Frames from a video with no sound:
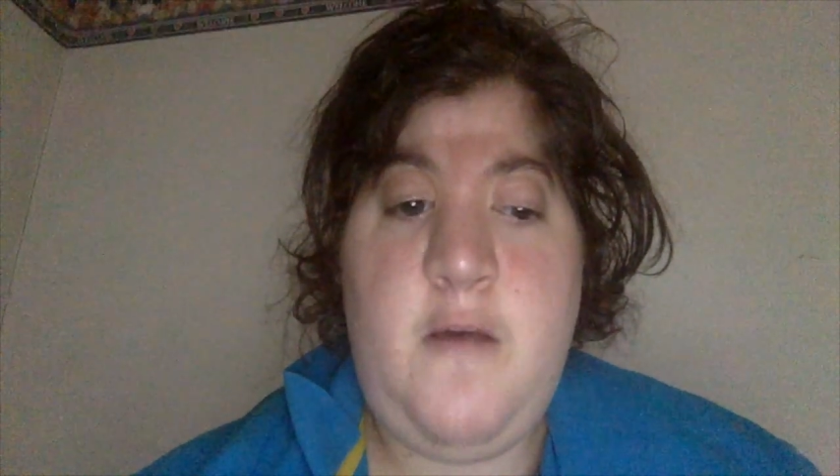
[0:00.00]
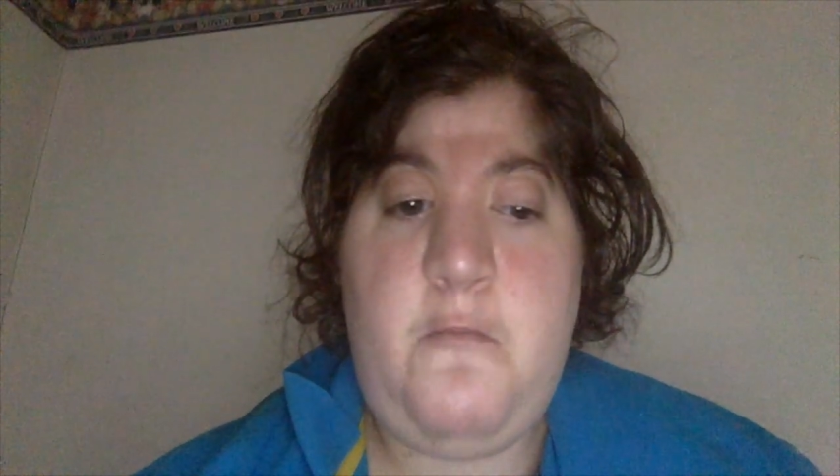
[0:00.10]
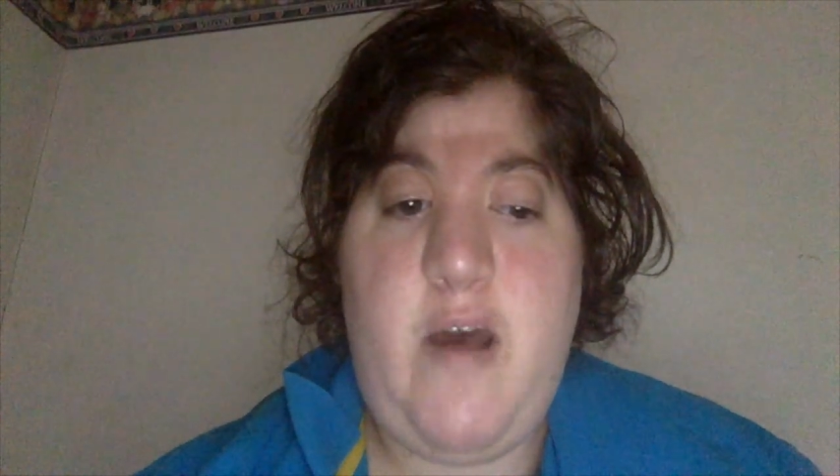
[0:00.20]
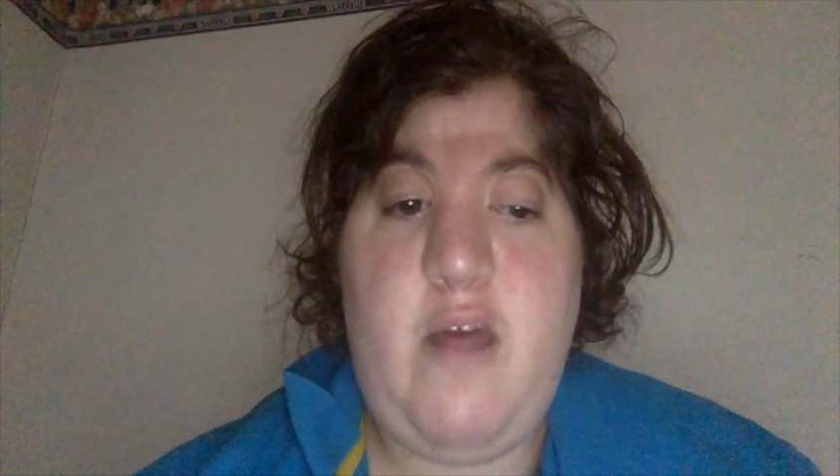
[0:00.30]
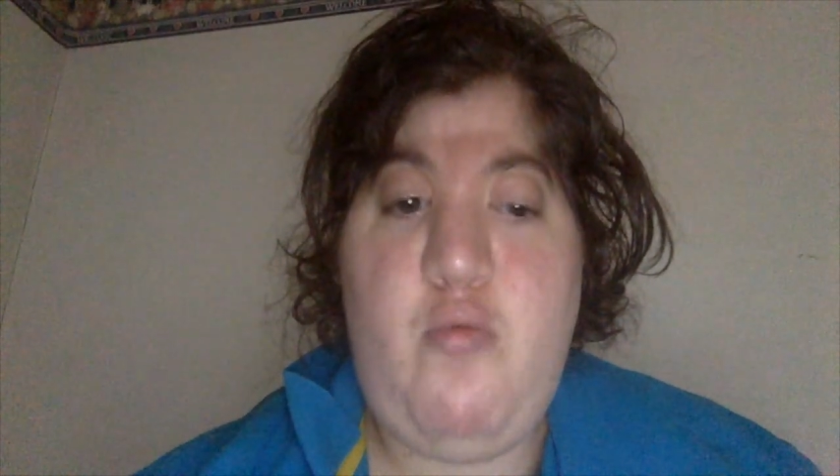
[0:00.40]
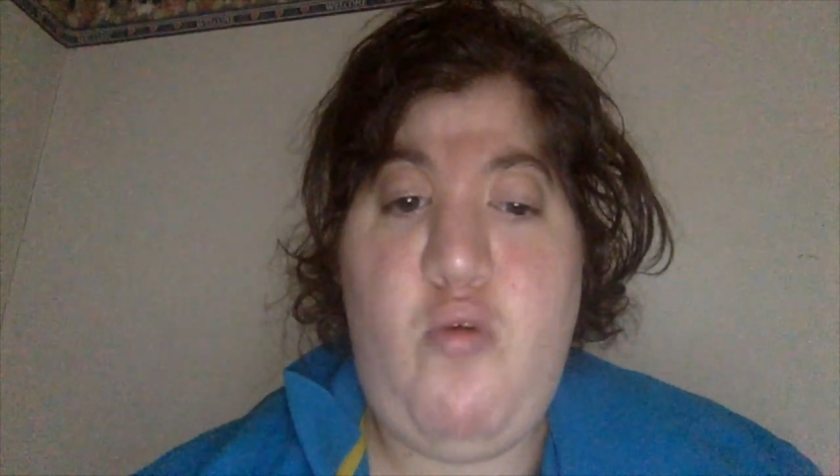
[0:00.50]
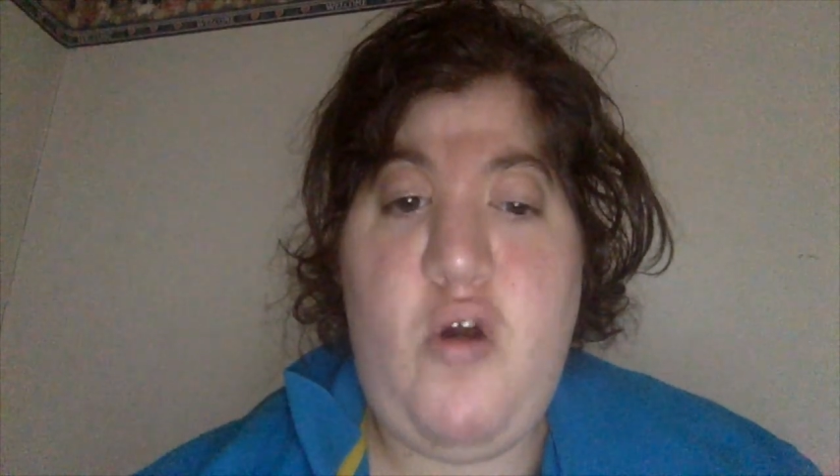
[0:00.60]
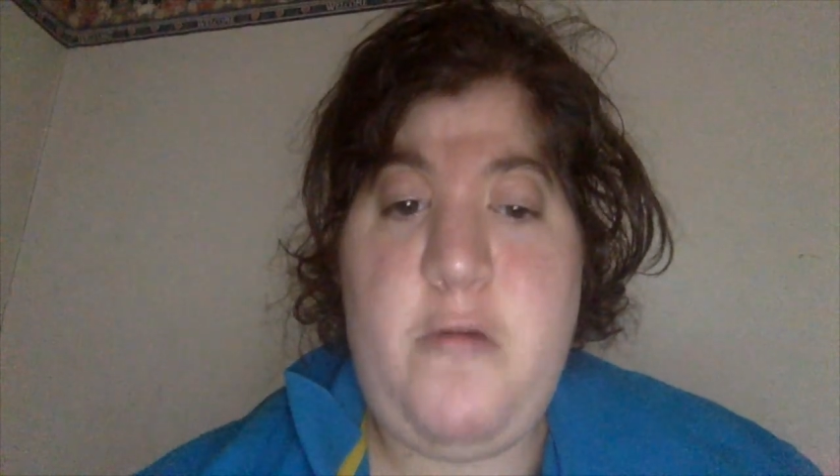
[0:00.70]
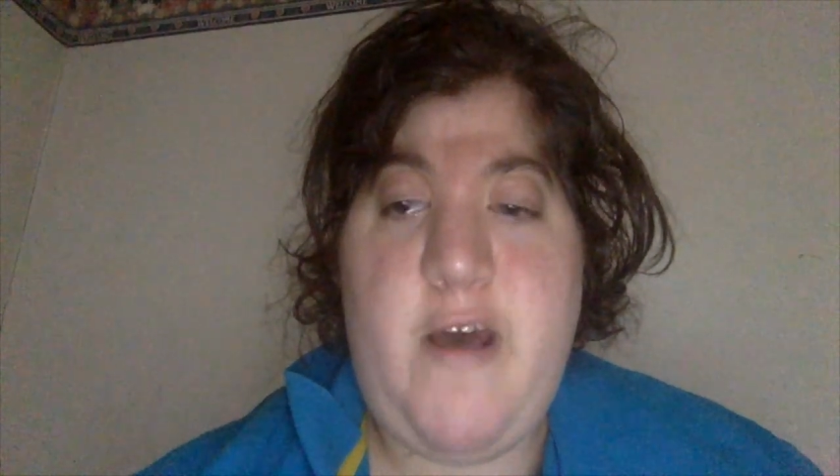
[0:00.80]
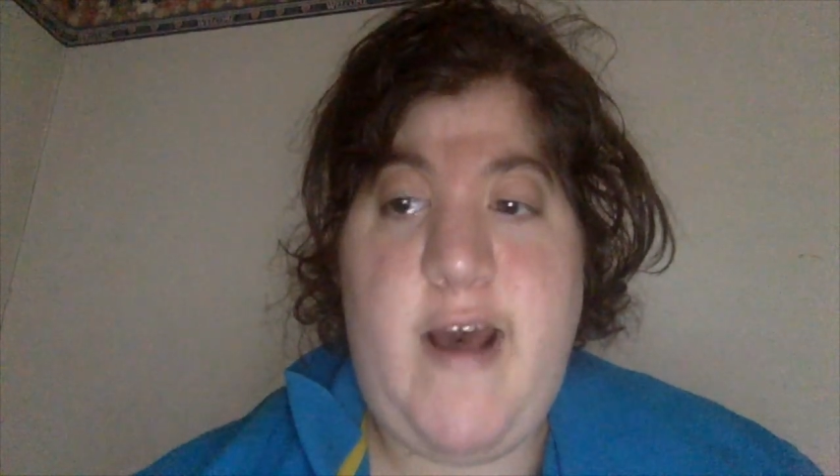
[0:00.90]
By
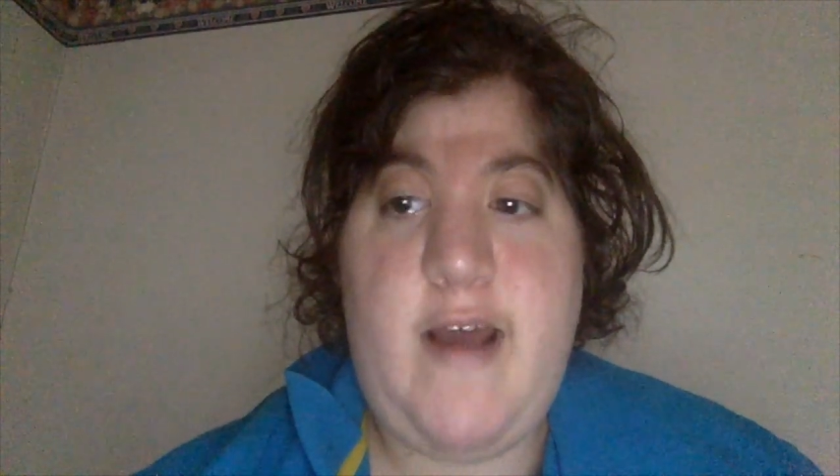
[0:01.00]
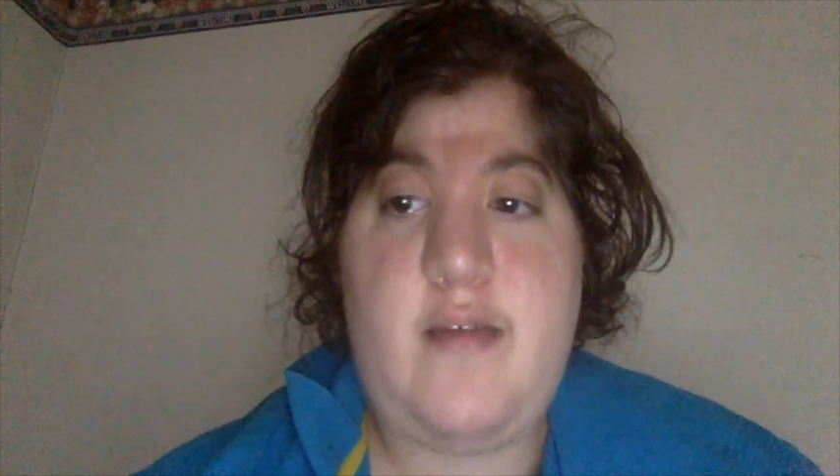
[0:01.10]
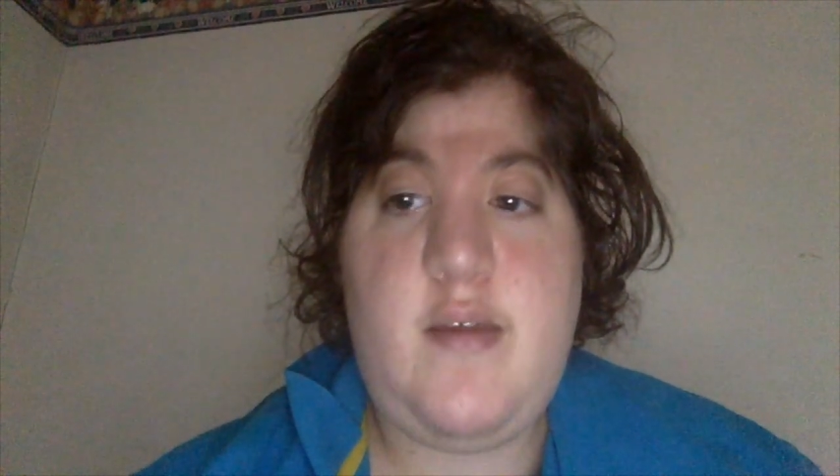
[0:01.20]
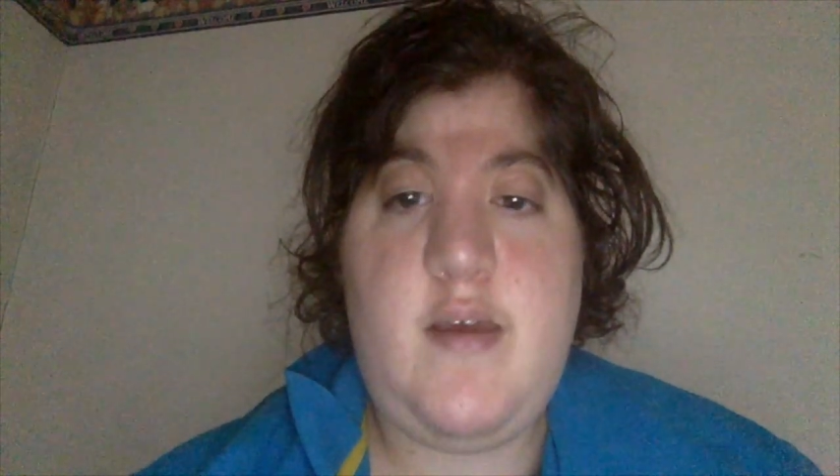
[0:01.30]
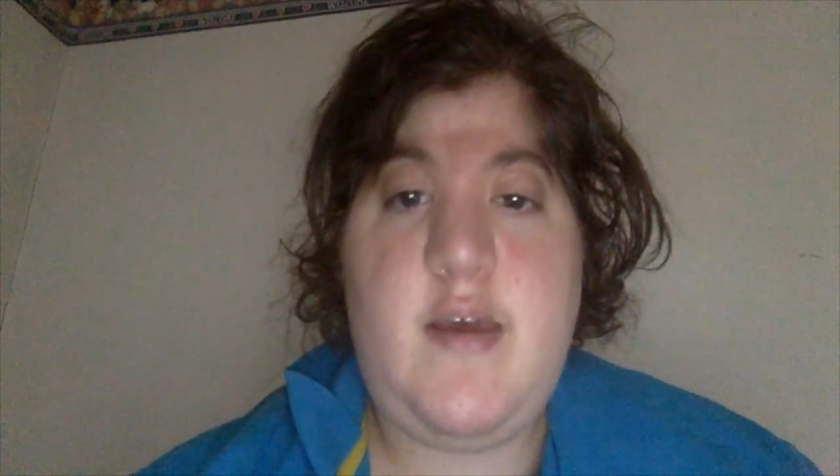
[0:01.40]
Warpass,